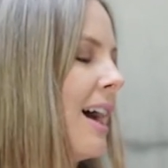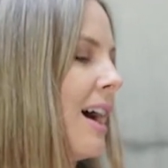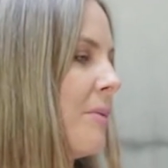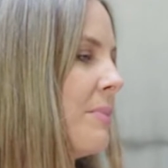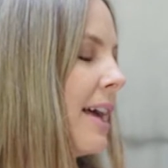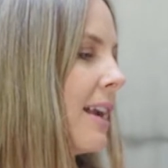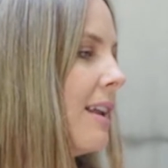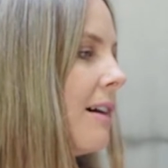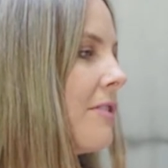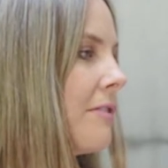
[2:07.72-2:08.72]
And I
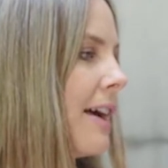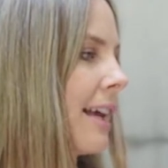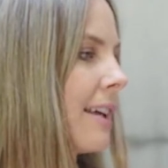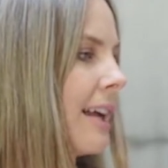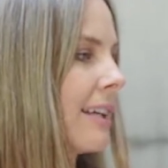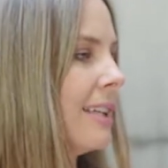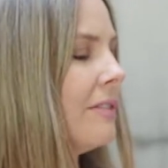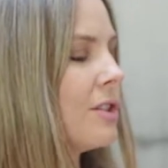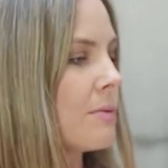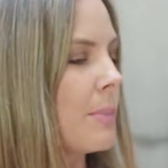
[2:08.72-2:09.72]
love the fact that I can
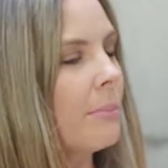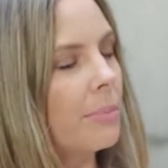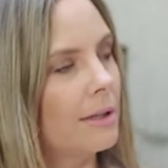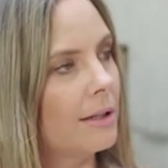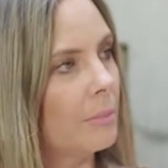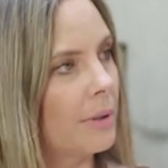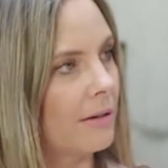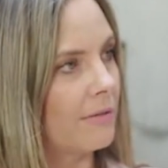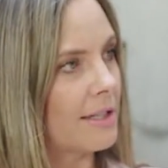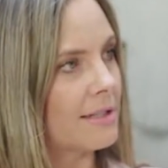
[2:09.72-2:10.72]
even just pump a little
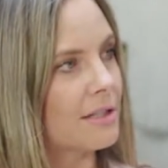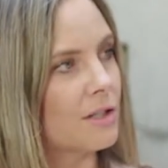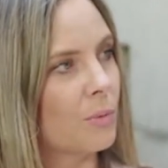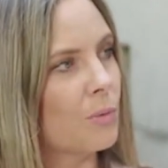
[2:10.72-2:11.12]
bit of this into the